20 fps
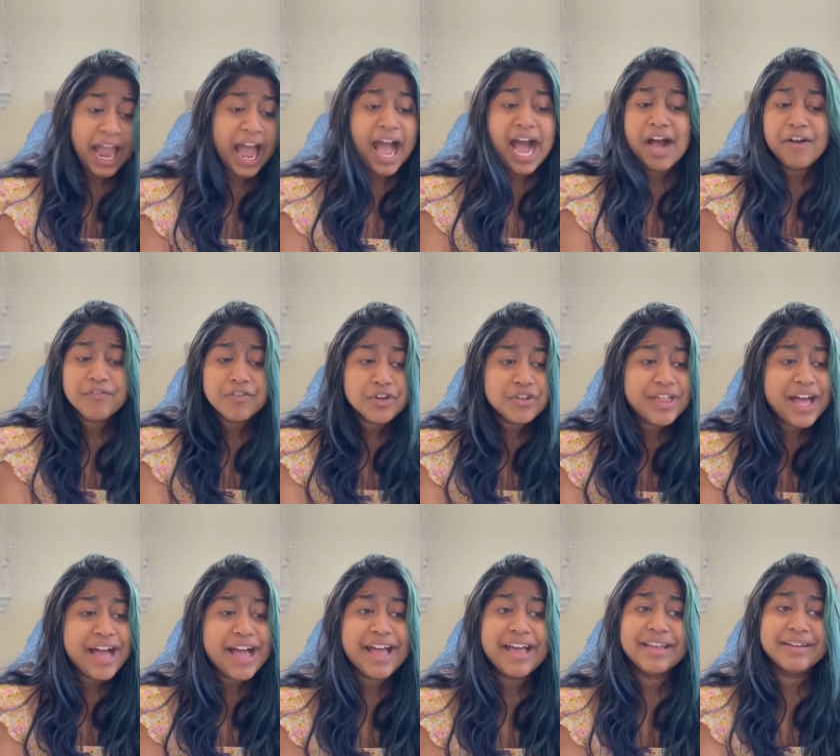After
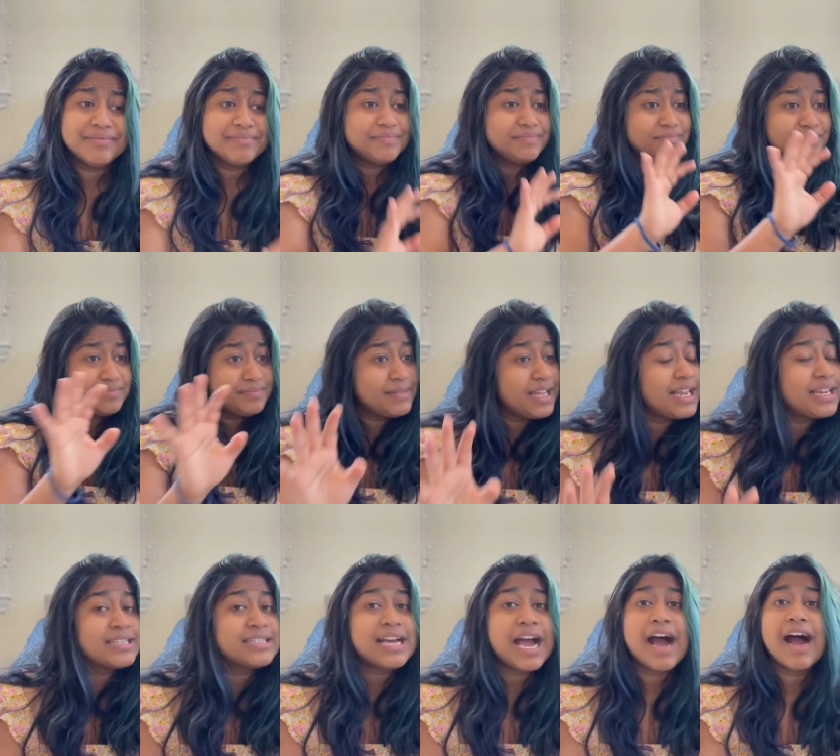that
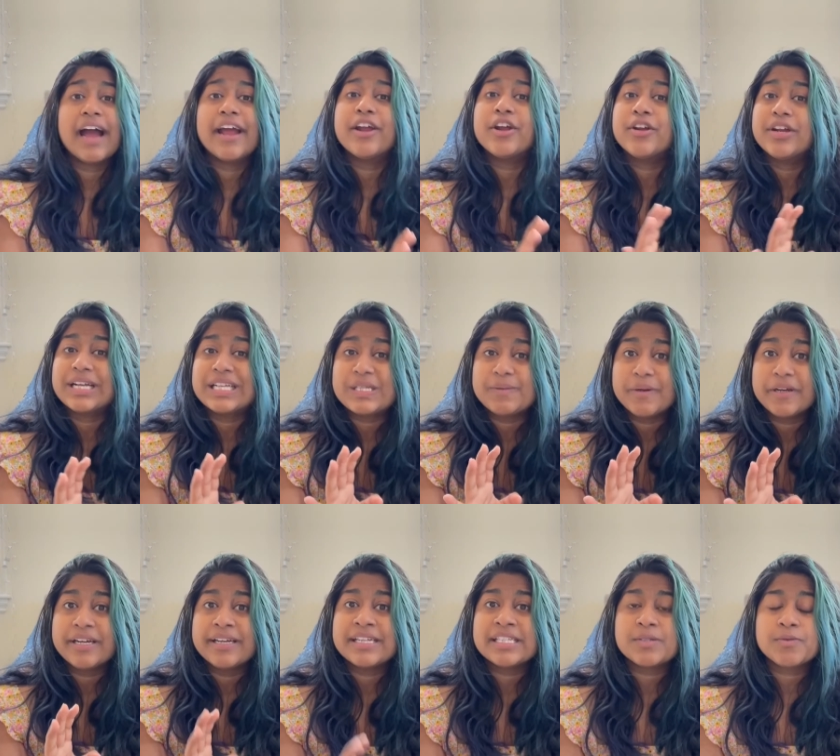entire
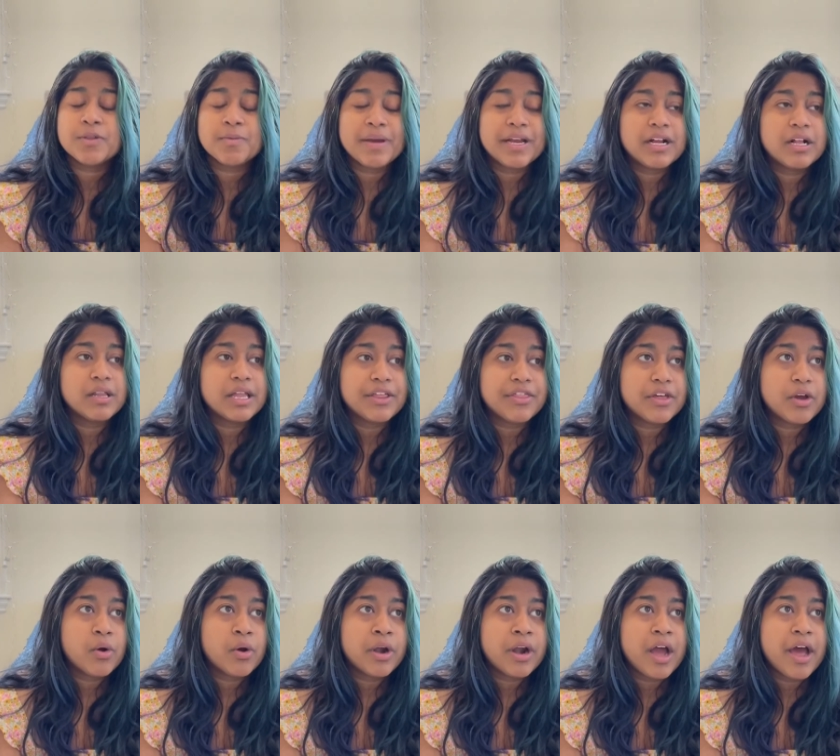experience with my Calathea
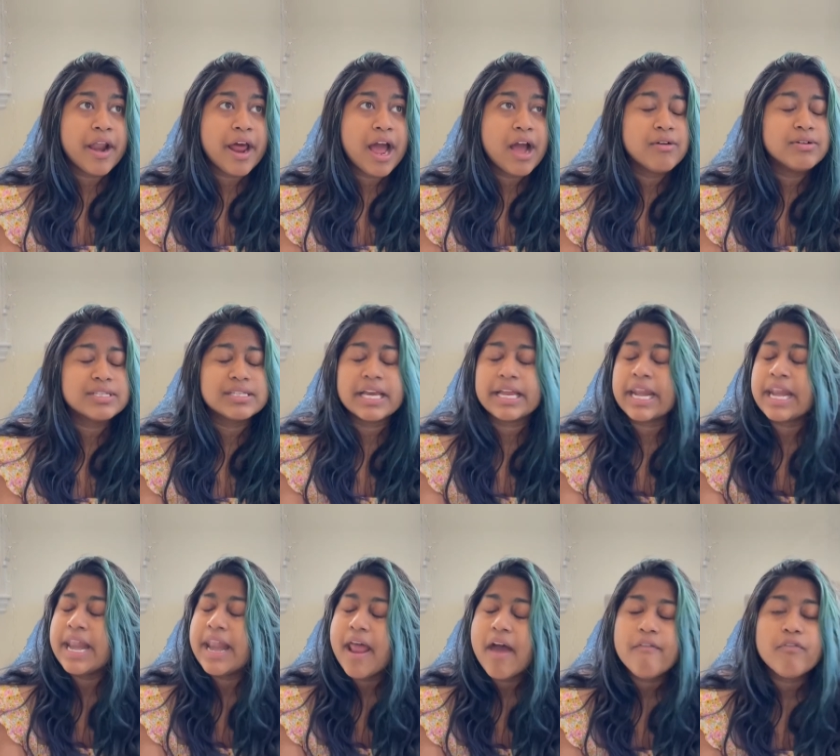ornata, I was like,
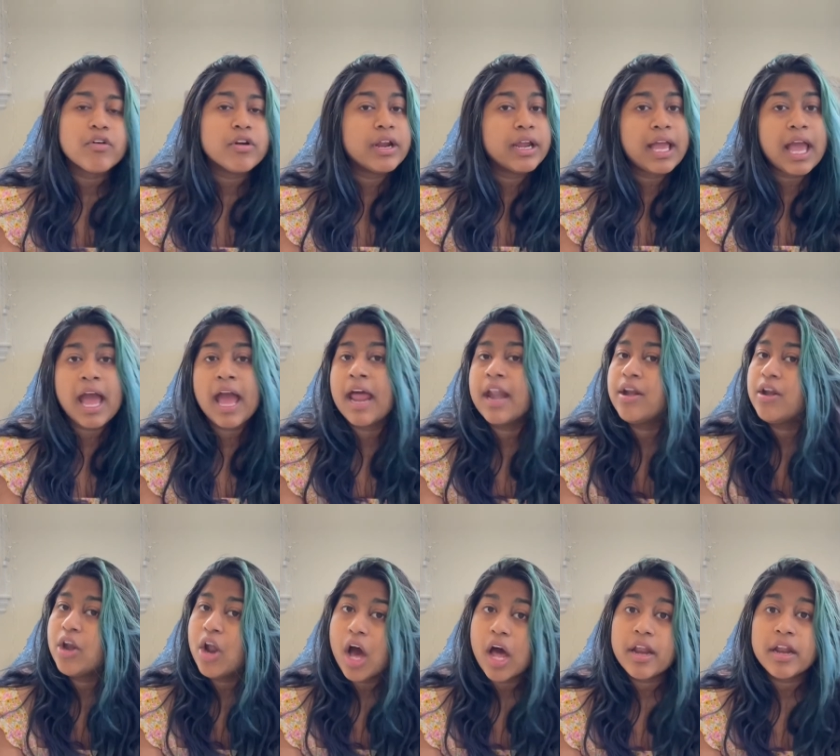never
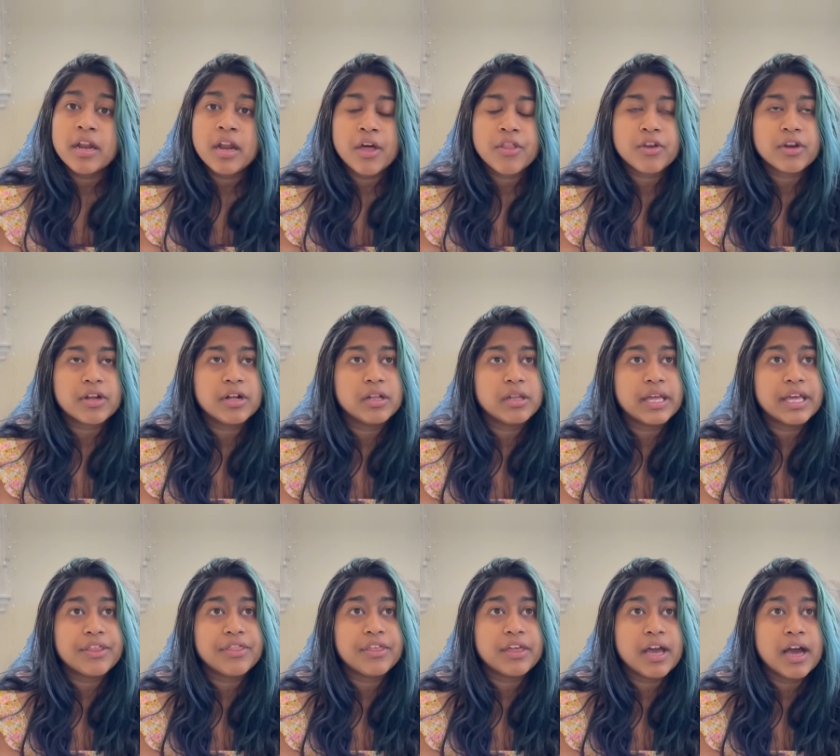again, not another
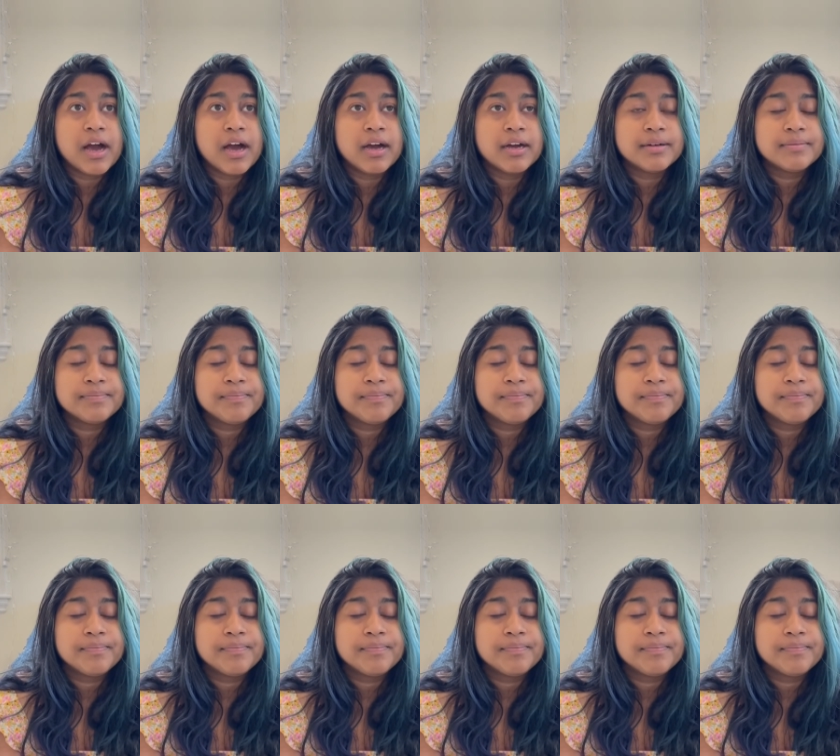Calathea.